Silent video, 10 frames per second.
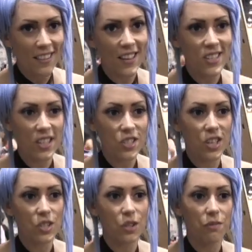They sent
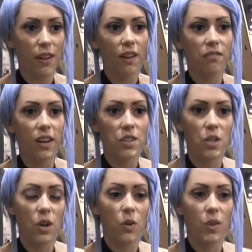it to Fanfare,
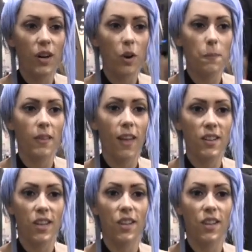so we're hoping that it